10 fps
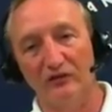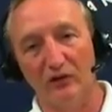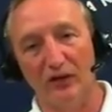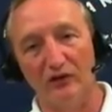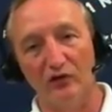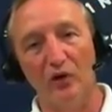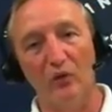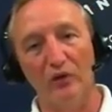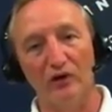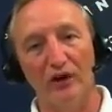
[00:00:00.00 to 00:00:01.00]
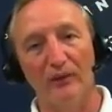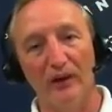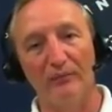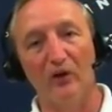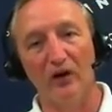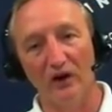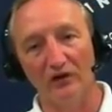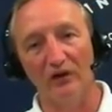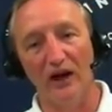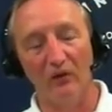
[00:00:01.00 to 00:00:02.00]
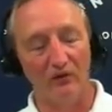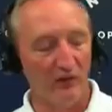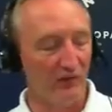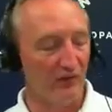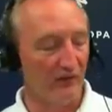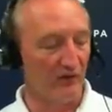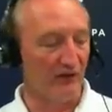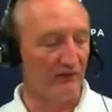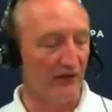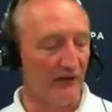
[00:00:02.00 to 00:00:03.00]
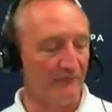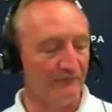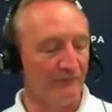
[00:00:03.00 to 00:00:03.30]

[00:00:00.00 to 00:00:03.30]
So, like, you know, when you're coming up on 100 hours and things like that.